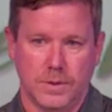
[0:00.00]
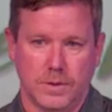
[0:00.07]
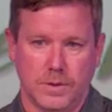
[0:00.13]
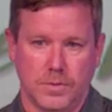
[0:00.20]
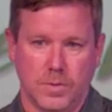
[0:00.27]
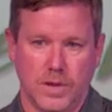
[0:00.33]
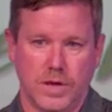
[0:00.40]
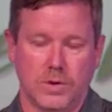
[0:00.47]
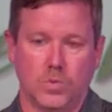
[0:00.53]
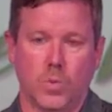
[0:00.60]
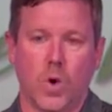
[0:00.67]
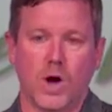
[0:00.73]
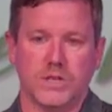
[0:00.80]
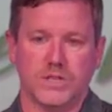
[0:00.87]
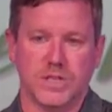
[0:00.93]
we could
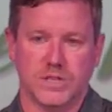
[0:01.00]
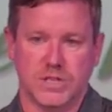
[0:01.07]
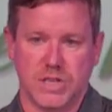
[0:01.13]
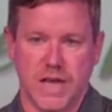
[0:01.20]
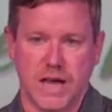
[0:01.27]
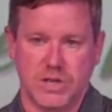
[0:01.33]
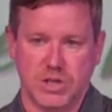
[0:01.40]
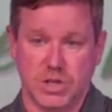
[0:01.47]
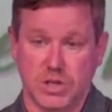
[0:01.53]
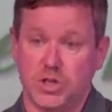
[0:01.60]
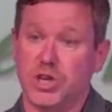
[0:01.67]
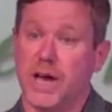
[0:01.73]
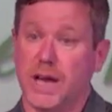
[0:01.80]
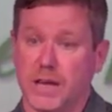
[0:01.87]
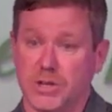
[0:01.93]
watch this nation
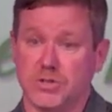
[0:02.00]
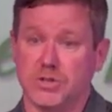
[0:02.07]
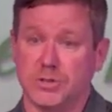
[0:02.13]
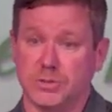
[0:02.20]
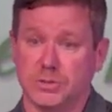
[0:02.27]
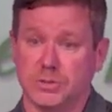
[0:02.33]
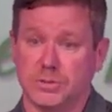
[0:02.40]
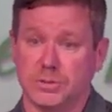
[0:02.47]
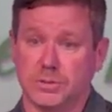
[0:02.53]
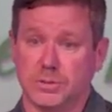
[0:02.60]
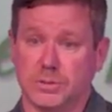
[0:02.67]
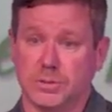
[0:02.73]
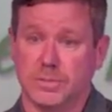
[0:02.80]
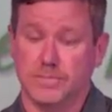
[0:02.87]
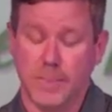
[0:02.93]
change
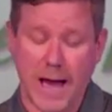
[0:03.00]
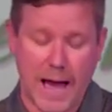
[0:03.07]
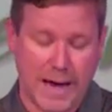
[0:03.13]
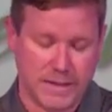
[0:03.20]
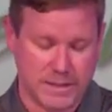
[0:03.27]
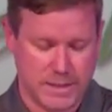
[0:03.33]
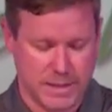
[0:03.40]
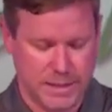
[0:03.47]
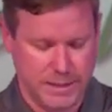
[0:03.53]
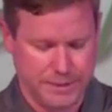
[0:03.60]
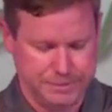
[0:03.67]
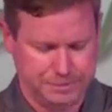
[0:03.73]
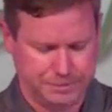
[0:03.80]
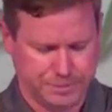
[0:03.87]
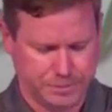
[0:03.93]
back to
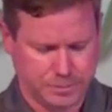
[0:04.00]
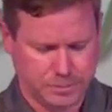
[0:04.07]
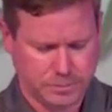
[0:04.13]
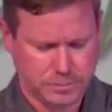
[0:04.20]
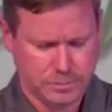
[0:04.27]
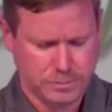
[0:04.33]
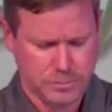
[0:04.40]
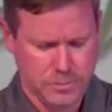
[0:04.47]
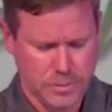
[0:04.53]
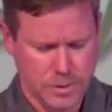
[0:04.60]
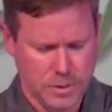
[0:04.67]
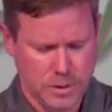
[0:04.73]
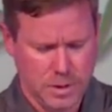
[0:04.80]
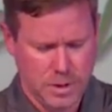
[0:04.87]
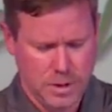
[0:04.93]
Him.
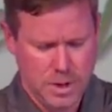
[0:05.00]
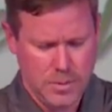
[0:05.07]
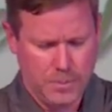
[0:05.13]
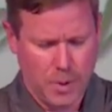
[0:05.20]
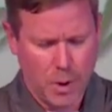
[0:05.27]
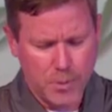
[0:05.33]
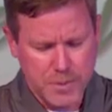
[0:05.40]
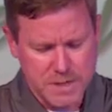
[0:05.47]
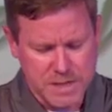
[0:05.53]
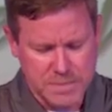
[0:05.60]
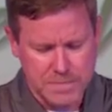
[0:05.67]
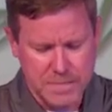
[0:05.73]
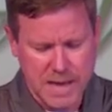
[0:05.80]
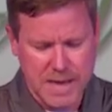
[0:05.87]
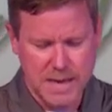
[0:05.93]
Purpose
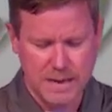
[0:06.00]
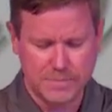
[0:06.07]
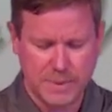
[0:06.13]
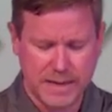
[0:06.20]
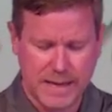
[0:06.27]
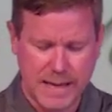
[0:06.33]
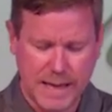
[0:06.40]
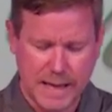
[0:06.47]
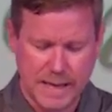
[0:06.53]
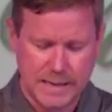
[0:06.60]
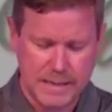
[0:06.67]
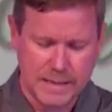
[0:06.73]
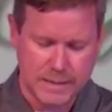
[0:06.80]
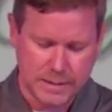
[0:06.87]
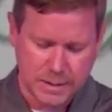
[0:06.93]
and meaning
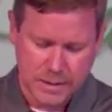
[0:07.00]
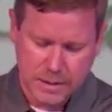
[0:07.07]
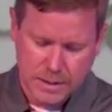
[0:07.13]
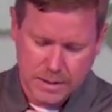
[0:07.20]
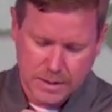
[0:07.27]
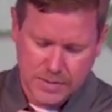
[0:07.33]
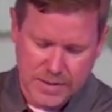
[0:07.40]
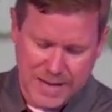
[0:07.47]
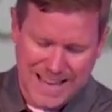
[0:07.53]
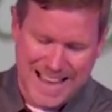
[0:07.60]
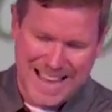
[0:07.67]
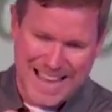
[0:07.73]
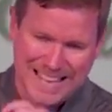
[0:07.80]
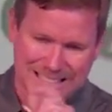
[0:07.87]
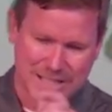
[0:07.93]
begin the
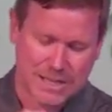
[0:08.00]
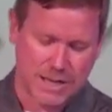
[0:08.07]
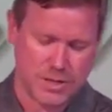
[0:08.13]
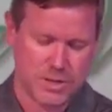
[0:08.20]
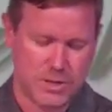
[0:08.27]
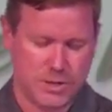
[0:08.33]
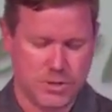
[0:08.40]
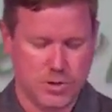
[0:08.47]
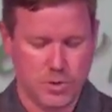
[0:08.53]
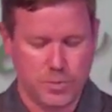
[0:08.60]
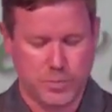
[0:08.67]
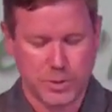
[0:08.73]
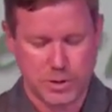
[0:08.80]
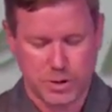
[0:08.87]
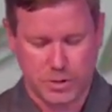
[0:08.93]
instant you
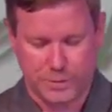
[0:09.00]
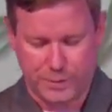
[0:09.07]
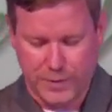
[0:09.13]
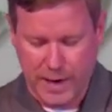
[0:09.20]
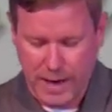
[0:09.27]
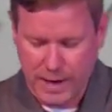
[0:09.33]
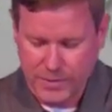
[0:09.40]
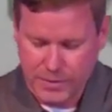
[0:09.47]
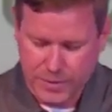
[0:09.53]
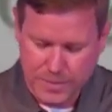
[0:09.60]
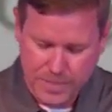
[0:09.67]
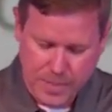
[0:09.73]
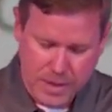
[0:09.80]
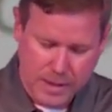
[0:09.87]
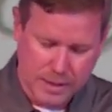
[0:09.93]
put your faith
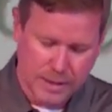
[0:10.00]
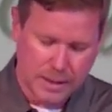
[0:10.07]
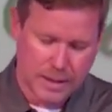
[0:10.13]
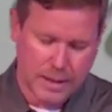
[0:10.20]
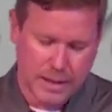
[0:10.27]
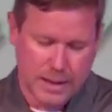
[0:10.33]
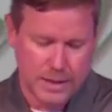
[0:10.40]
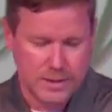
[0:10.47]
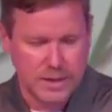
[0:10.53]
in the